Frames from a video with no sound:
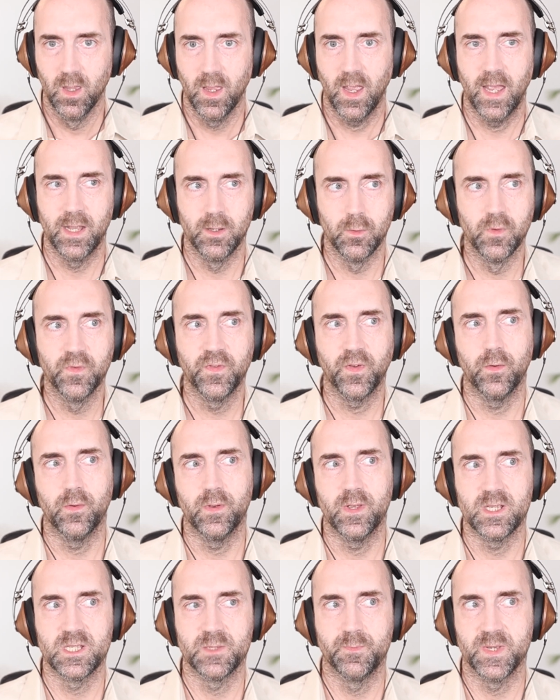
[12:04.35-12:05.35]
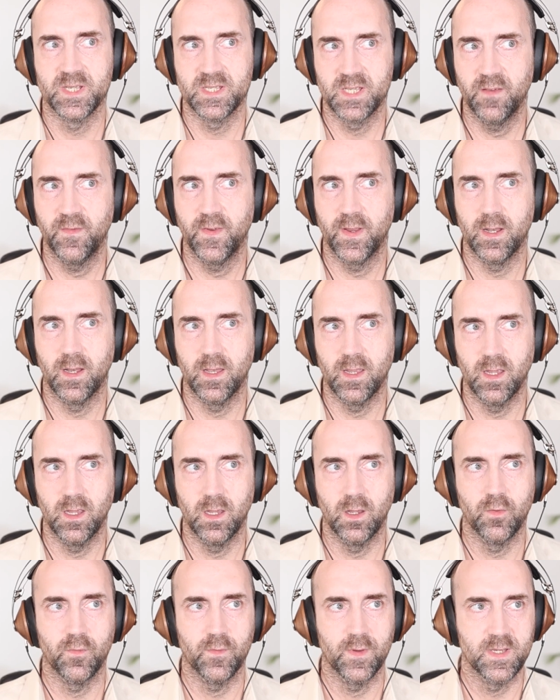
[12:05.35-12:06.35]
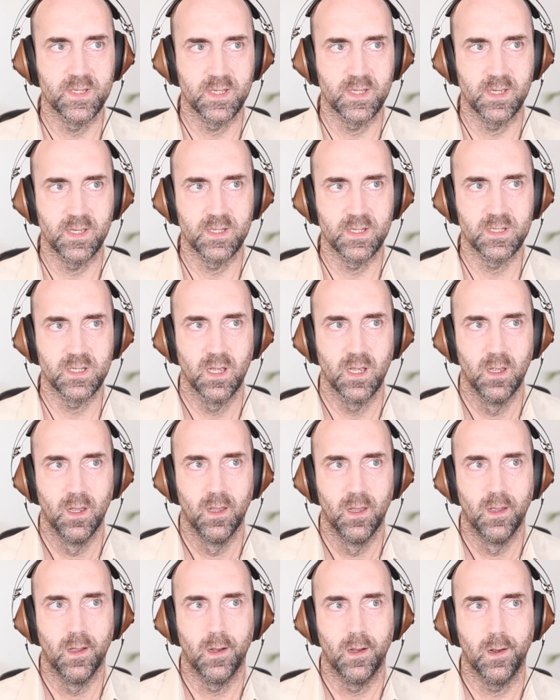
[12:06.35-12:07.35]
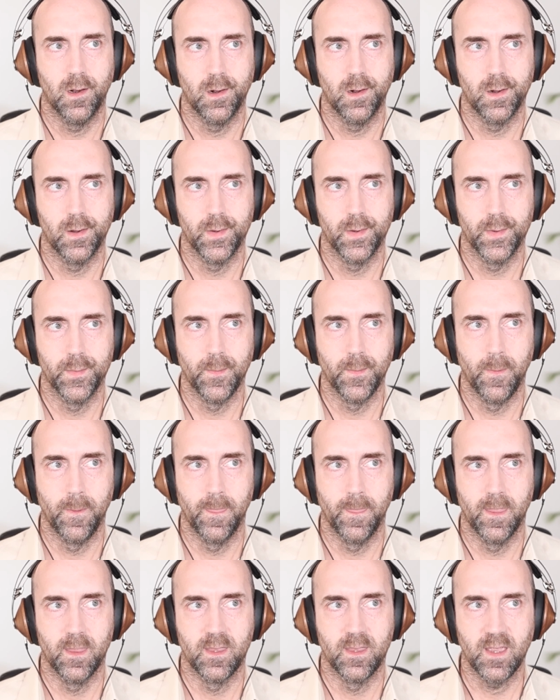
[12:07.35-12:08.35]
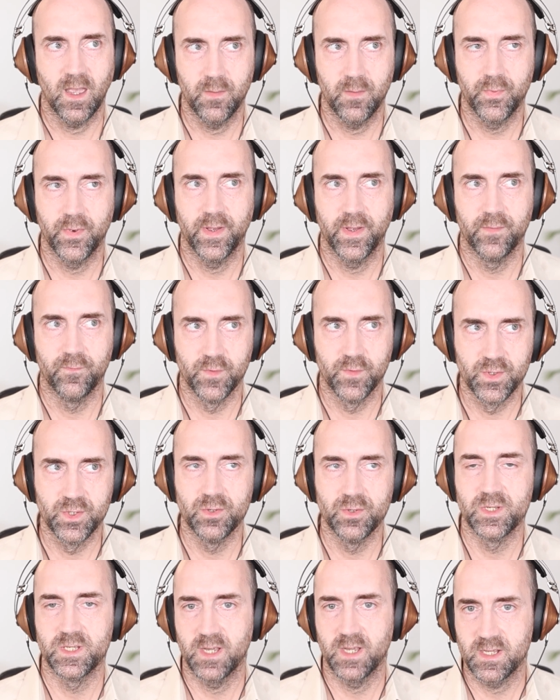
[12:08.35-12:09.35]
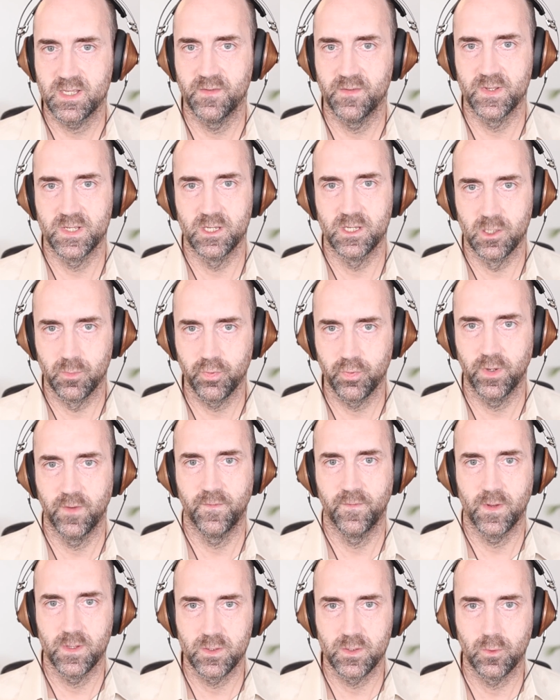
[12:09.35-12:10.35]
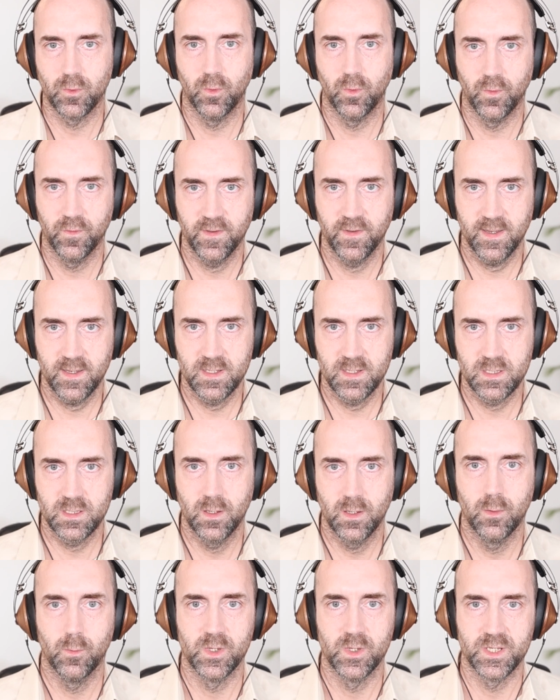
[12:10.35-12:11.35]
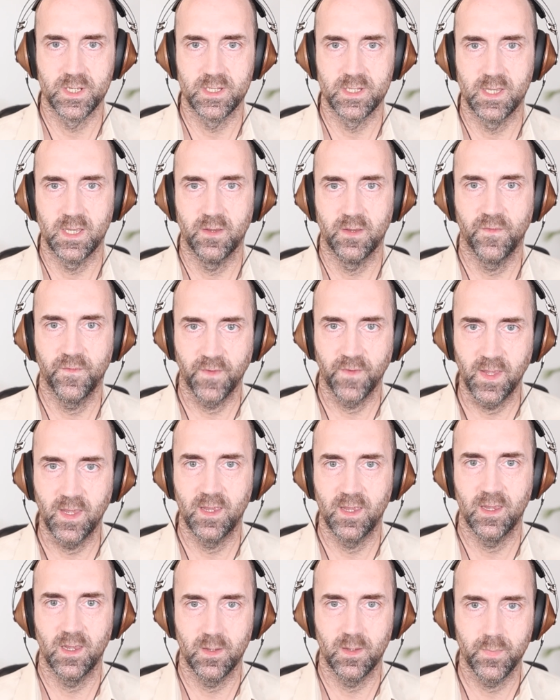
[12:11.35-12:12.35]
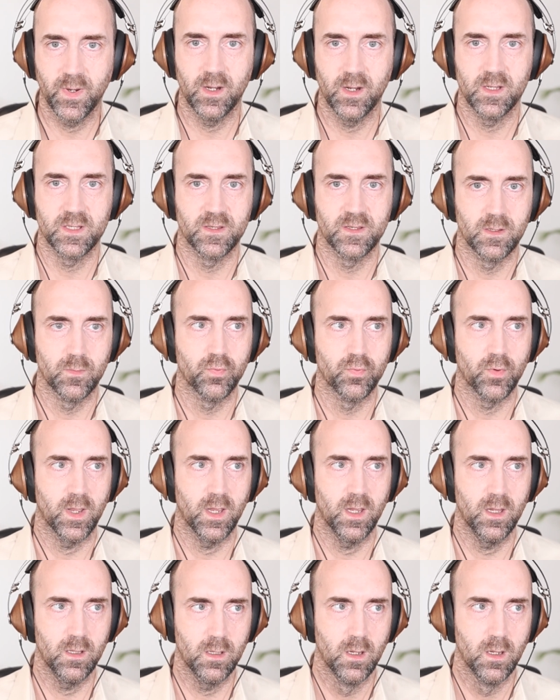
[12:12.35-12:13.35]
And also it specifically increases GABA and reduces activity in the prefrontal cortex, which is the thinking part of the brain,